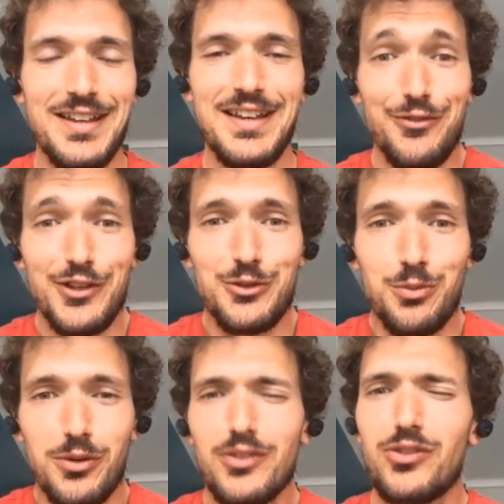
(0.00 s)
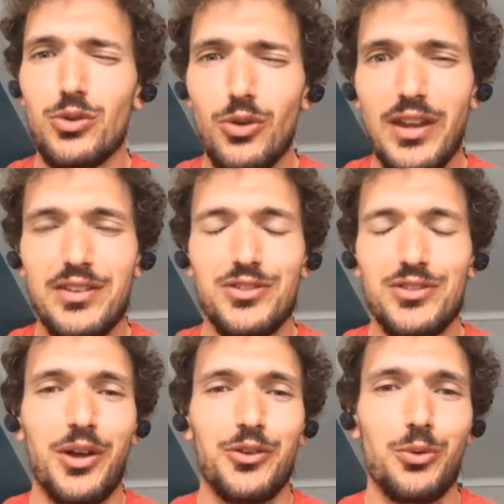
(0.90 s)
And if it works, you know that
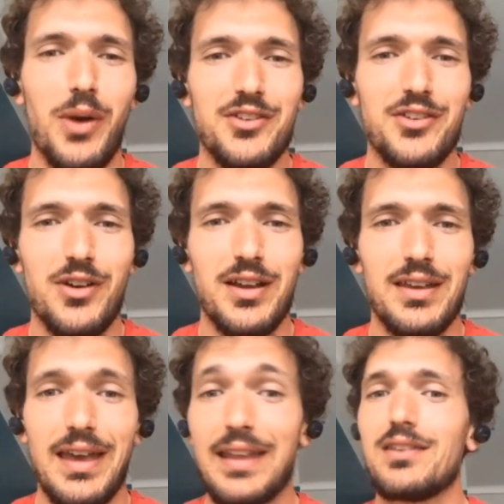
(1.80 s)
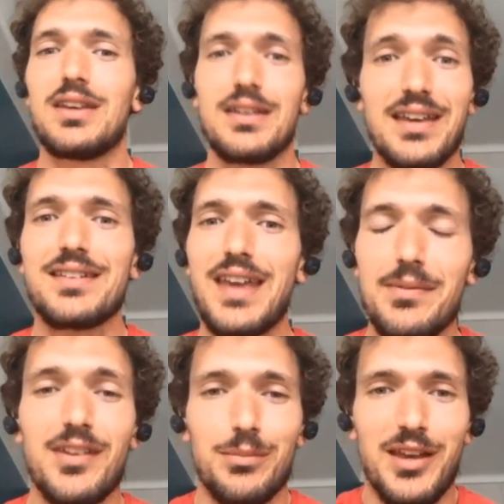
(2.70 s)
you're on the right track. And it can
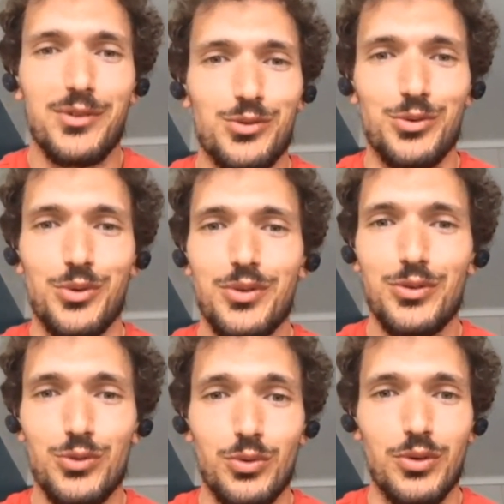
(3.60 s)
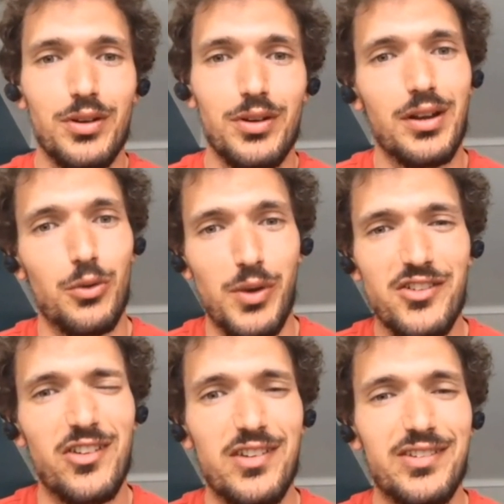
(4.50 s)
get sometimes to
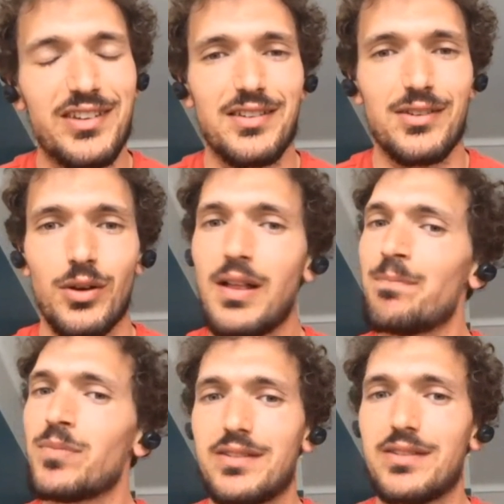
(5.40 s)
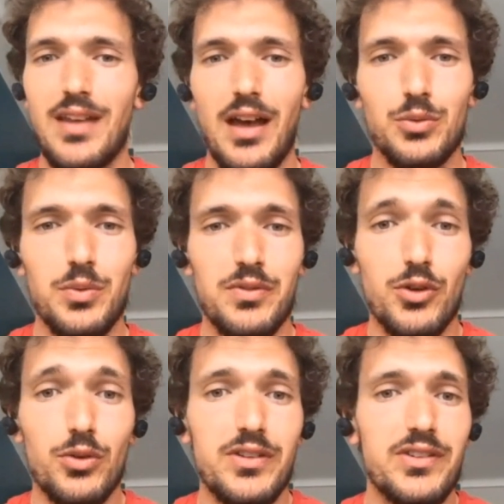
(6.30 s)
reach this state. So start
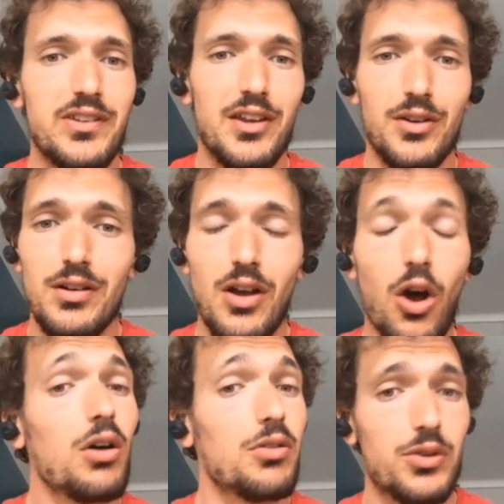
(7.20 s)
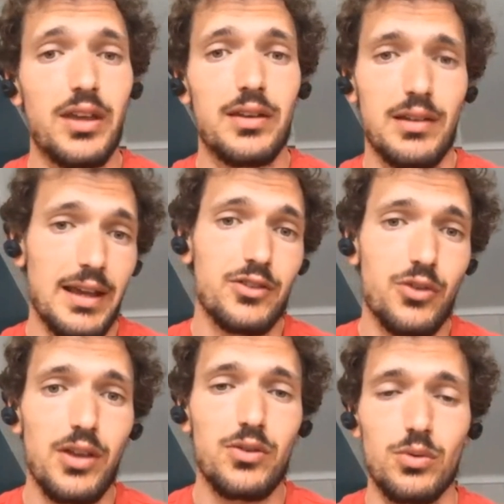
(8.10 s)
with good designer, or you can
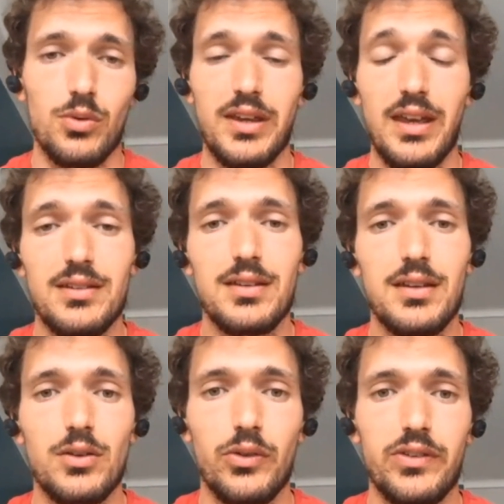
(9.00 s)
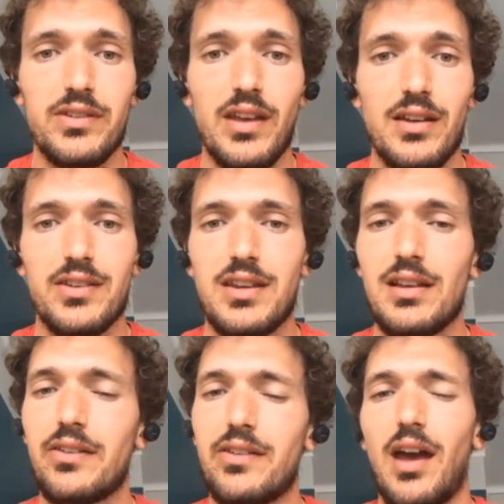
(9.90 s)
try to get those design skills.